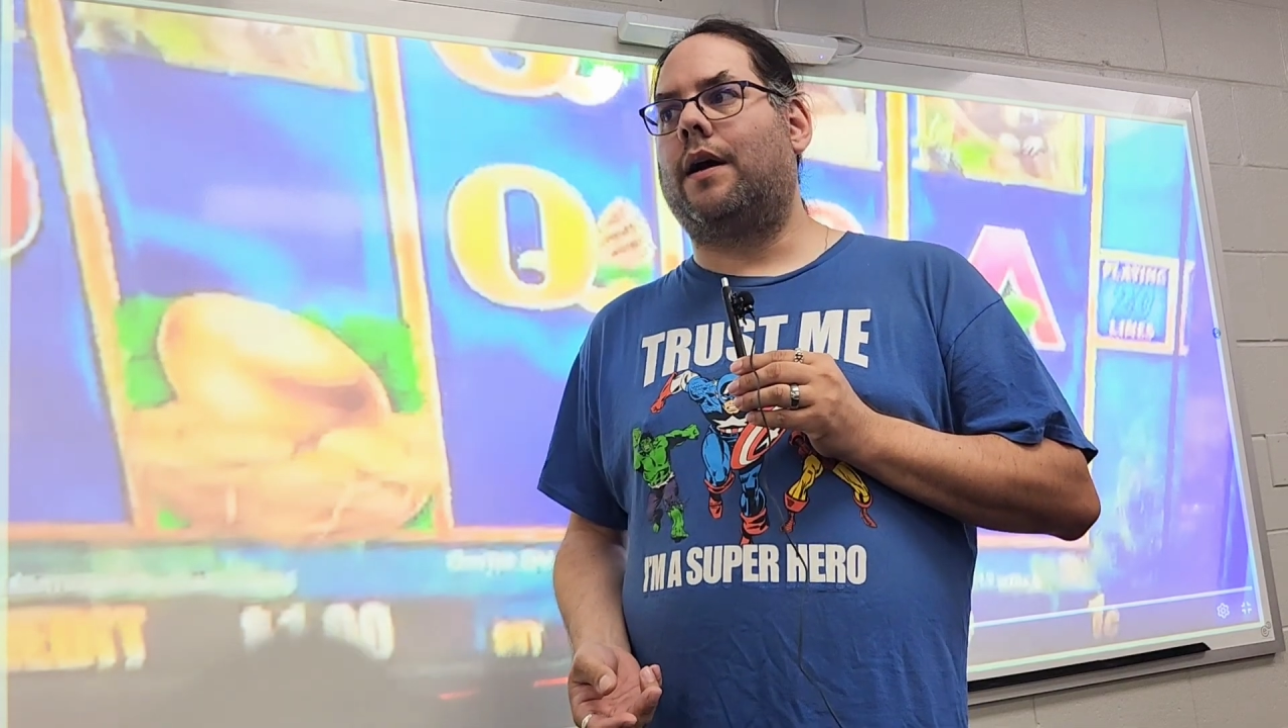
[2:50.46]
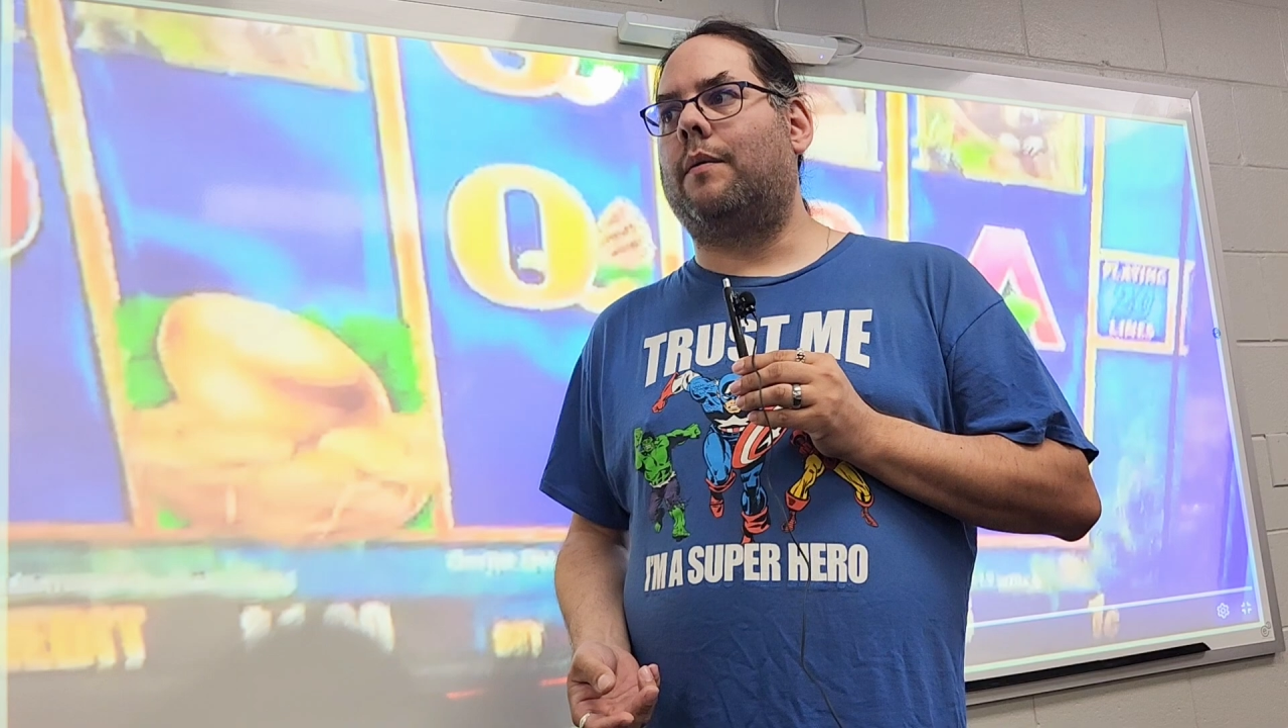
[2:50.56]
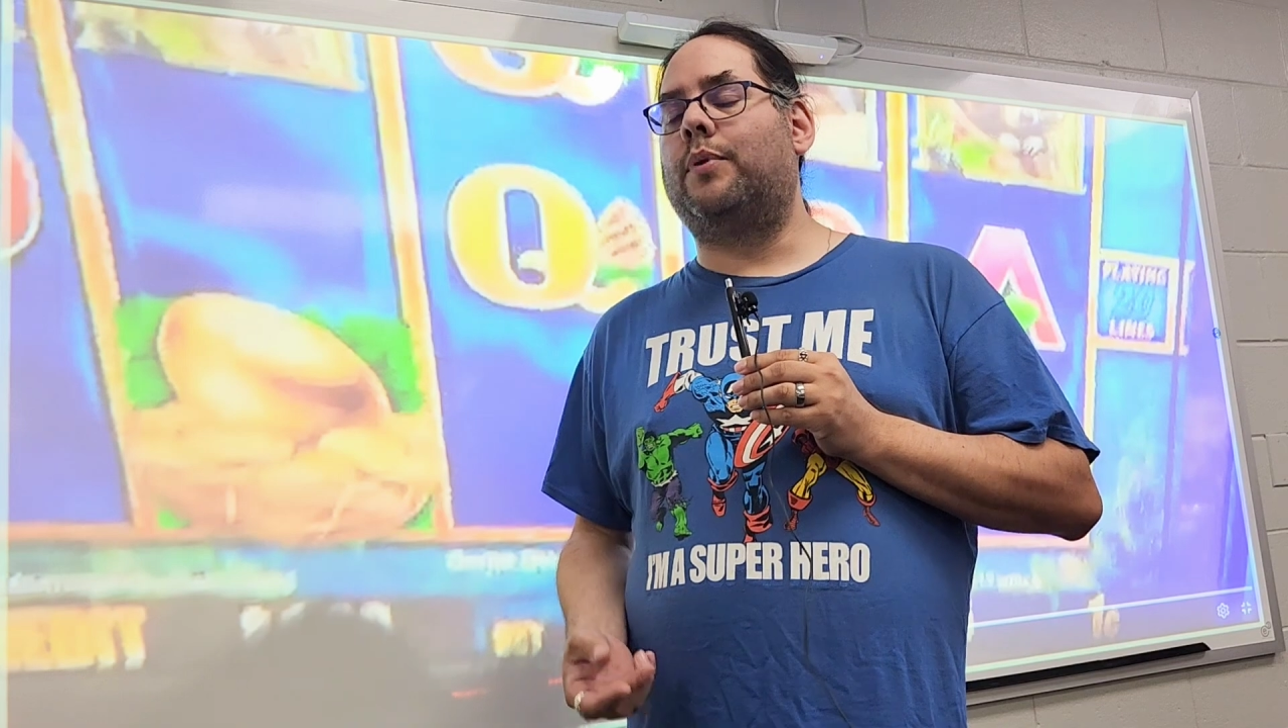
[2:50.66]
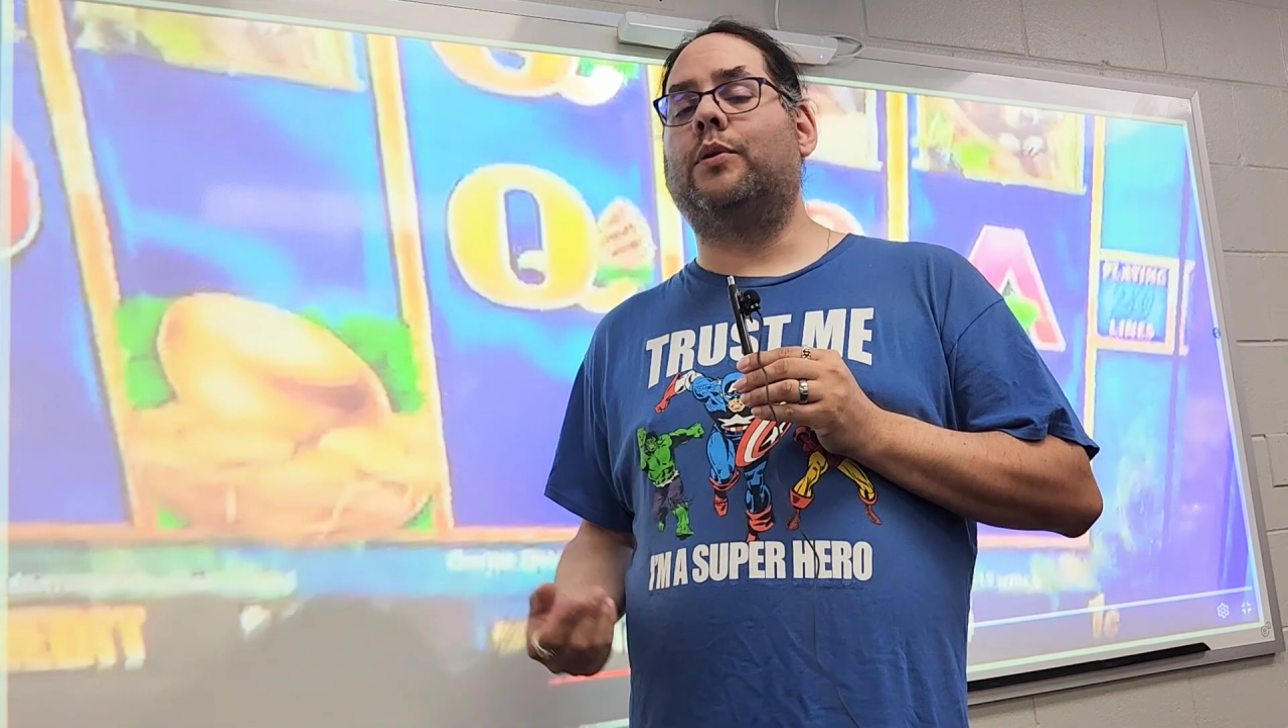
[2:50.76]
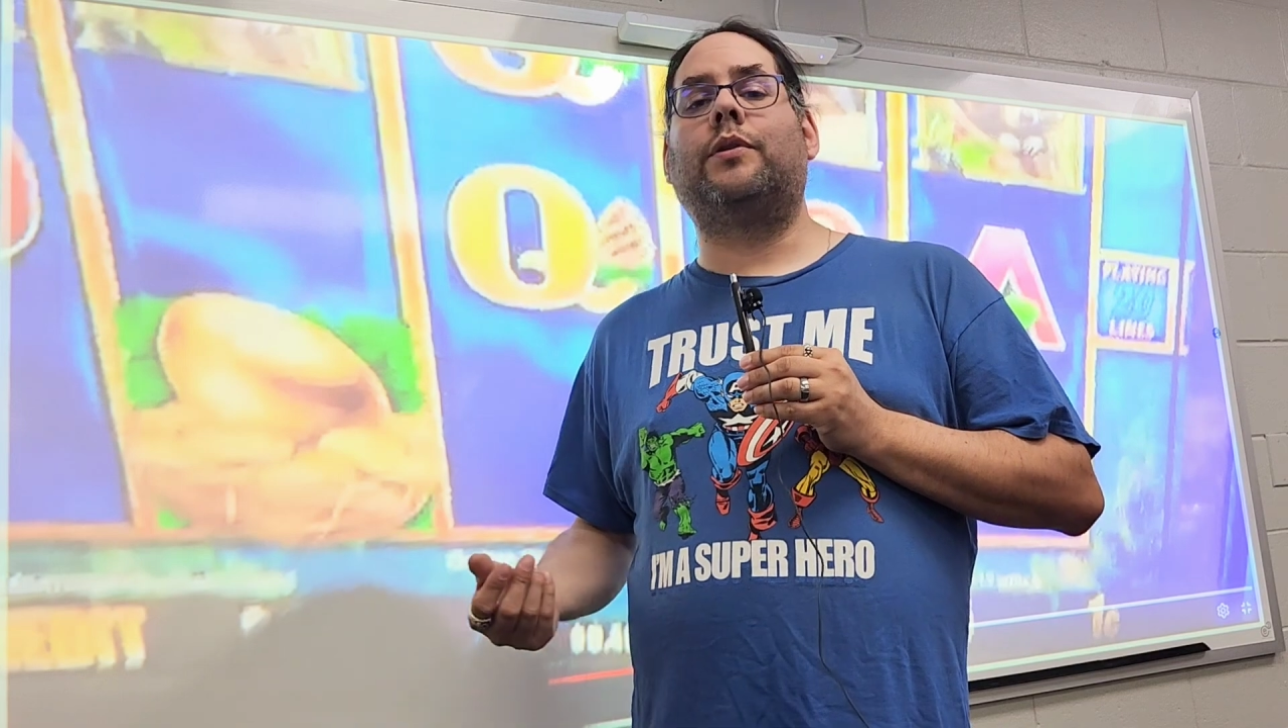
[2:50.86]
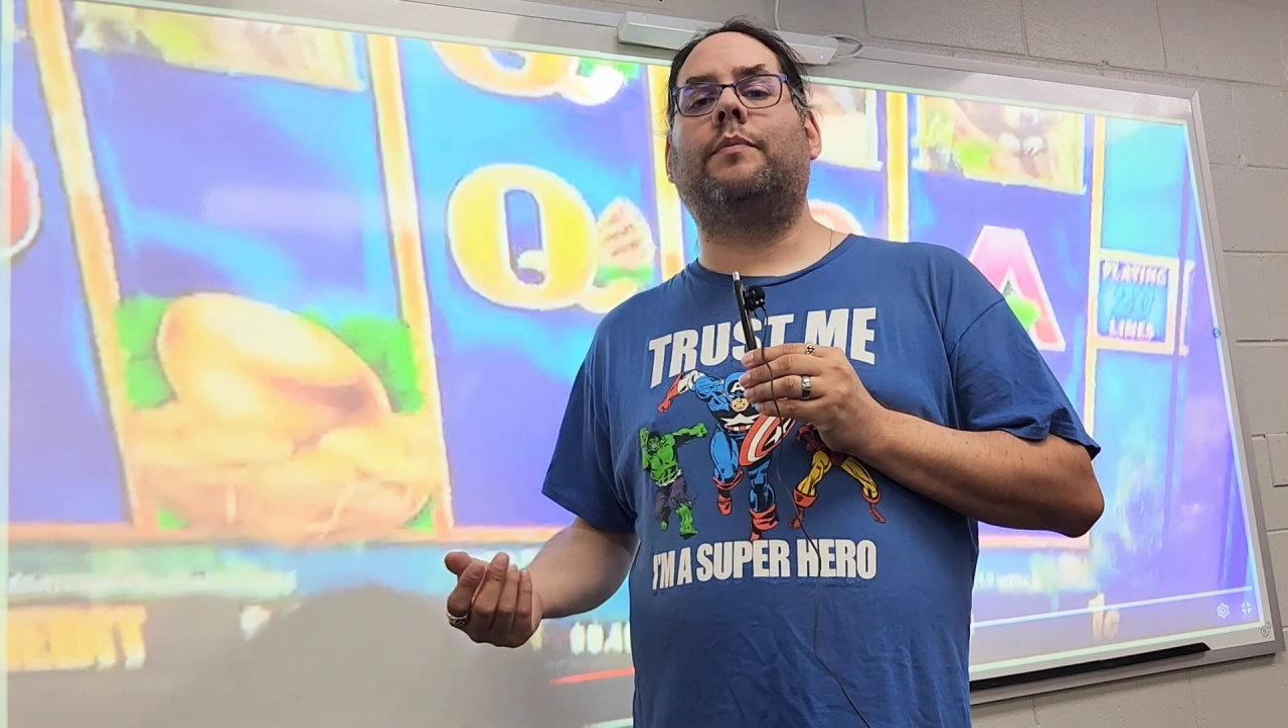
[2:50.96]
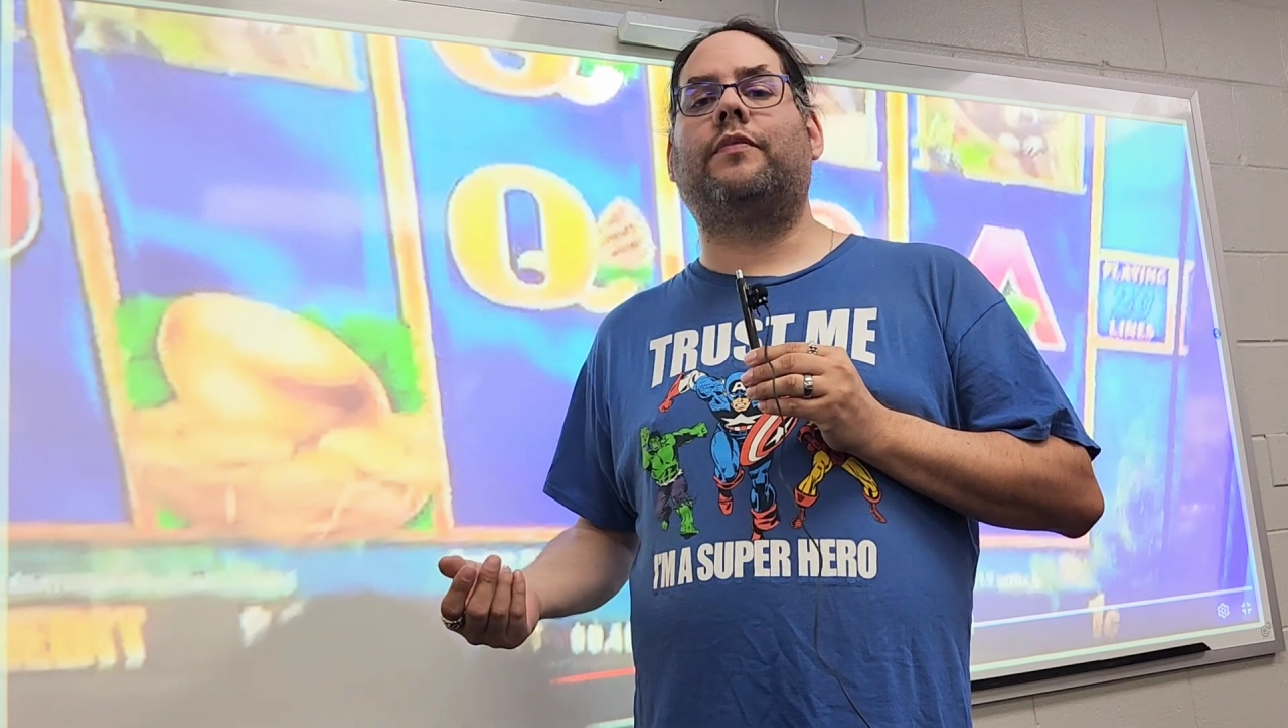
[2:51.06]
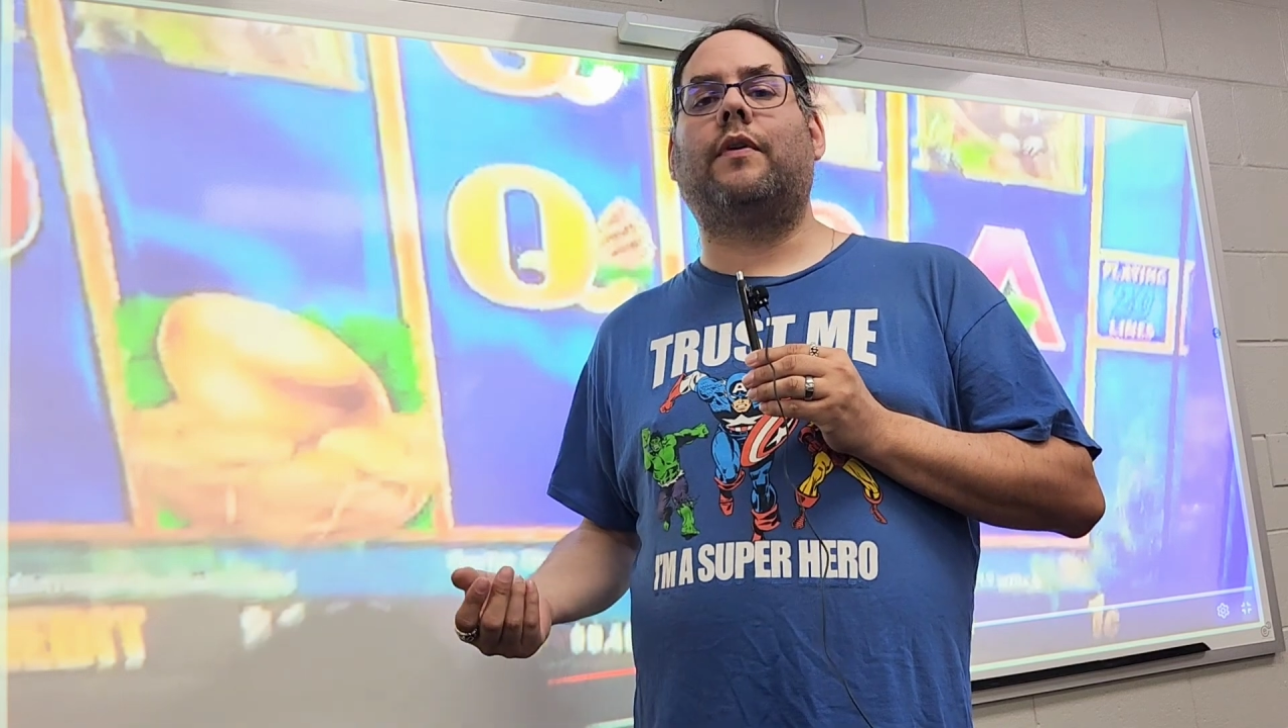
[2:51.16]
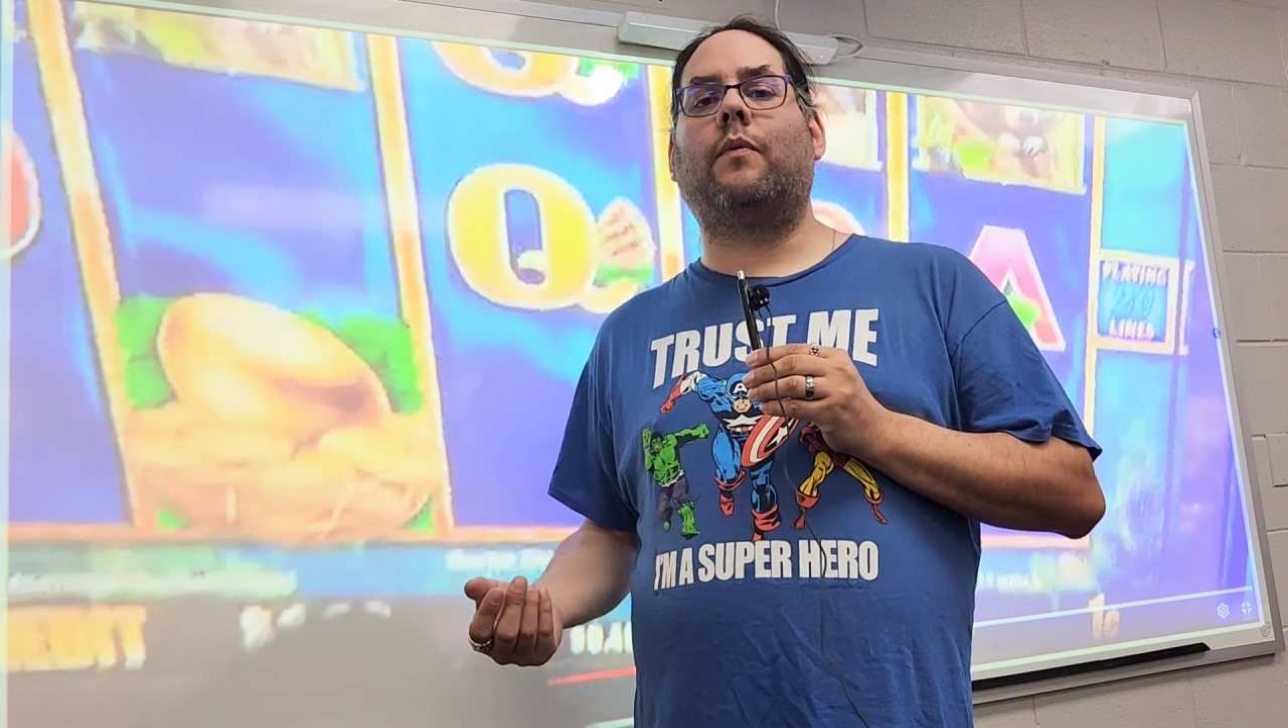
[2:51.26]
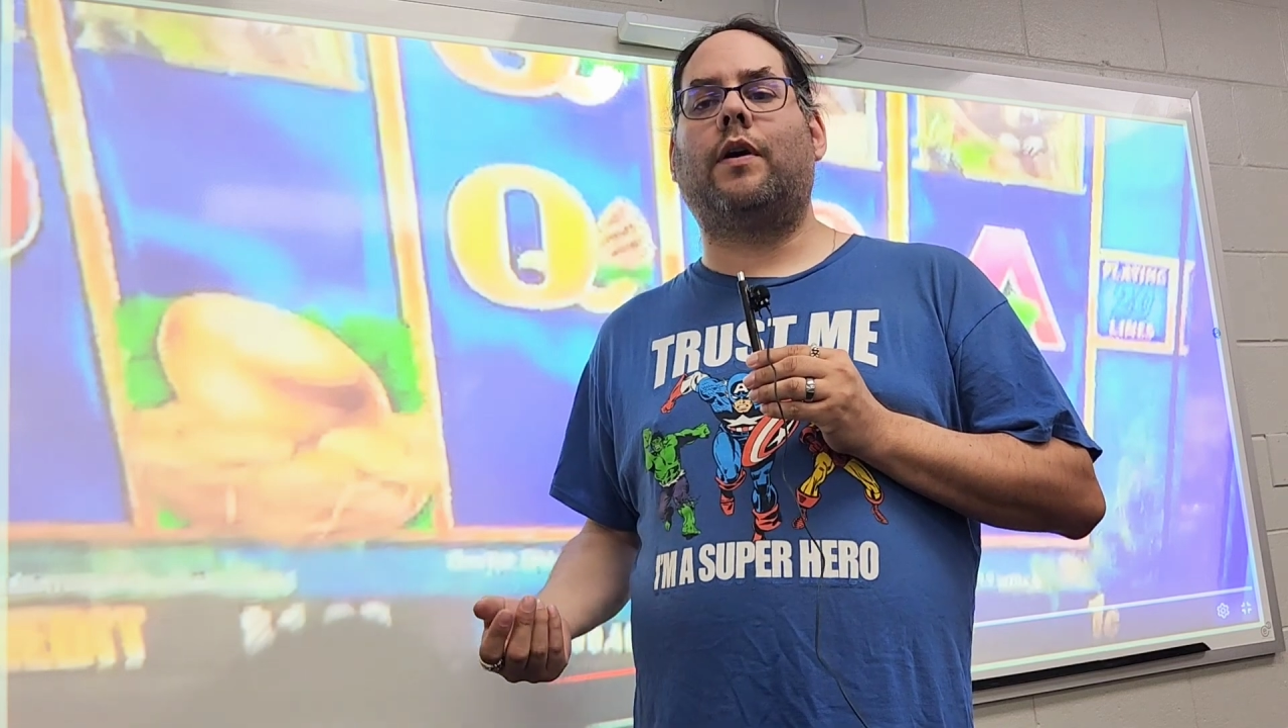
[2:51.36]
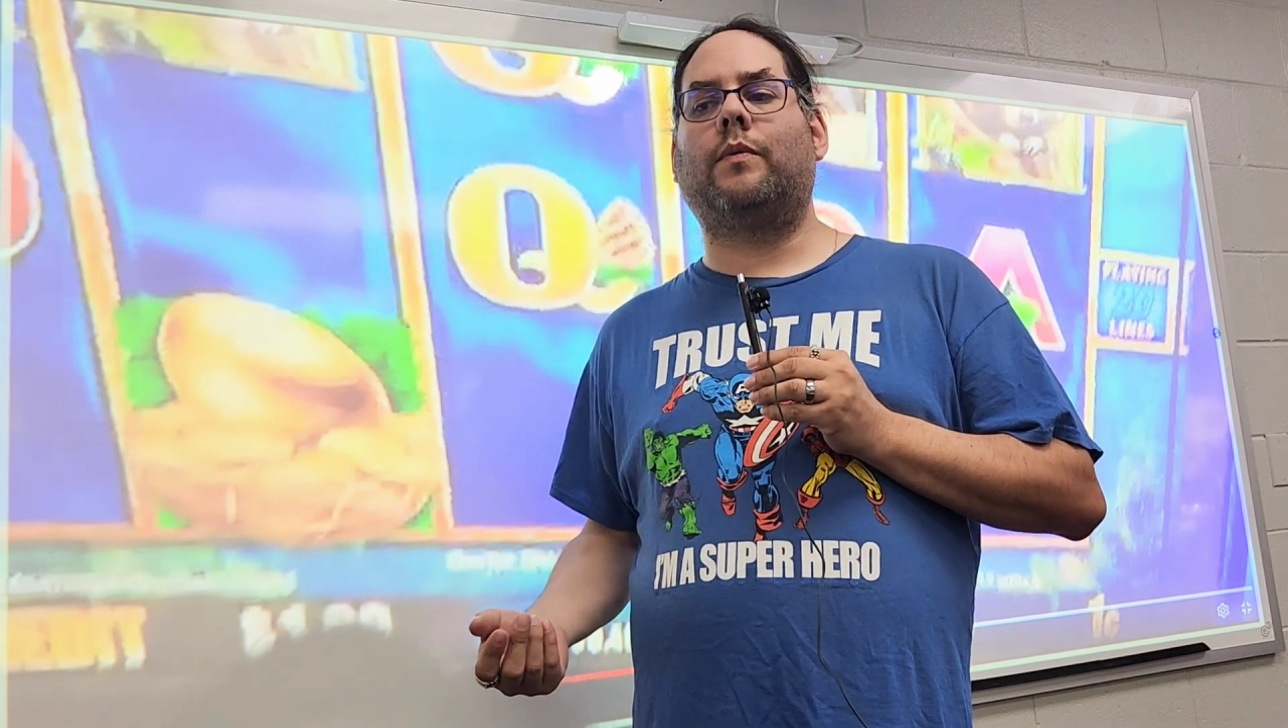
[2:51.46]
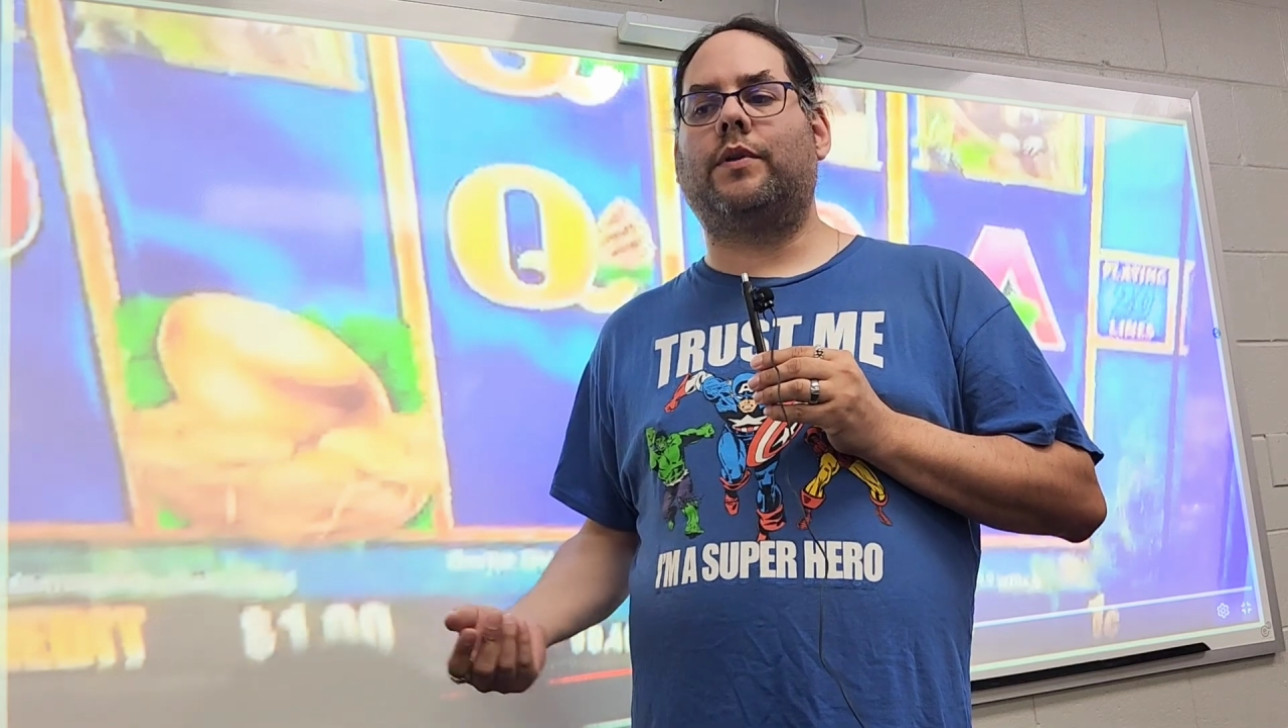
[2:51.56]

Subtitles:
Blue Chip for one